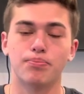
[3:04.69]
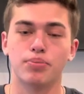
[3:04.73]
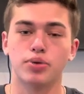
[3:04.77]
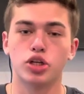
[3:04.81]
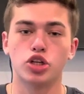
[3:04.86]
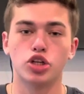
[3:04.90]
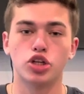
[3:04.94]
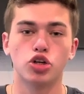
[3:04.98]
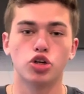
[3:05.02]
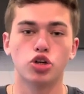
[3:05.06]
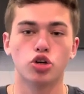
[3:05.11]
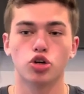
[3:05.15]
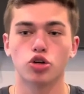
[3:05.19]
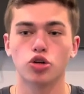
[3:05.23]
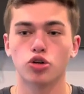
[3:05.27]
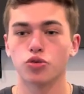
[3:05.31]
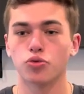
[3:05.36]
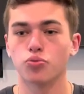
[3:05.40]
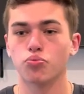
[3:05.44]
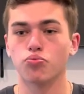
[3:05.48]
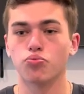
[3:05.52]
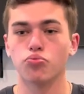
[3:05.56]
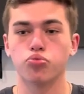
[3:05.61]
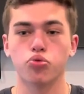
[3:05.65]

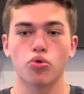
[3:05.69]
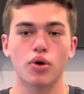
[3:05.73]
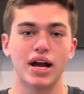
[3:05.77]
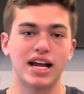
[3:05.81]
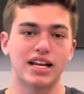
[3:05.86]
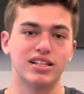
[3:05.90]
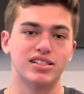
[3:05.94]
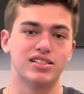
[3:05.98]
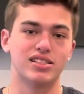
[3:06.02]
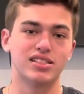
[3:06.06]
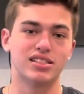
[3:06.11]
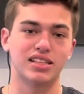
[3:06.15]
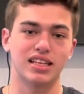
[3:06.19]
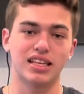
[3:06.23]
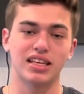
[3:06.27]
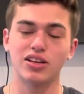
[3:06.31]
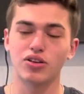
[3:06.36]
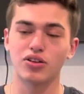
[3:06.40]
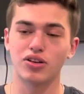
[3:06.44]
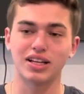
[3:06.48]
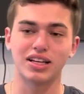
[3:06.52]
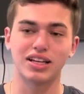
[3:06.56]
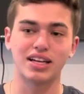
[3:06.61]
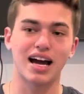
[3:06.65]
purebred,
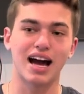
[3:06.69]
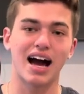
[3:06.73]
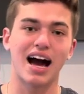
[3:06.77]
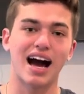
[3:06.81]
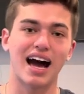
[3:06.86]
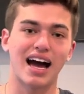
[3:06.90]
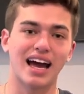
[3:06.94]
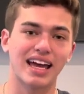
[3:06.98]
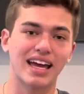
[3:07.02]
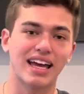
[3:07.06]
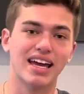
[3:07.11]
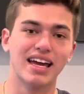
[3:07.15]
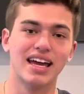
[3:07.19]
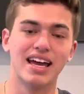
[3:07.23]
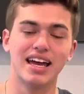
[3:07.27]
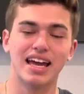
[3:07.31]
skilled guy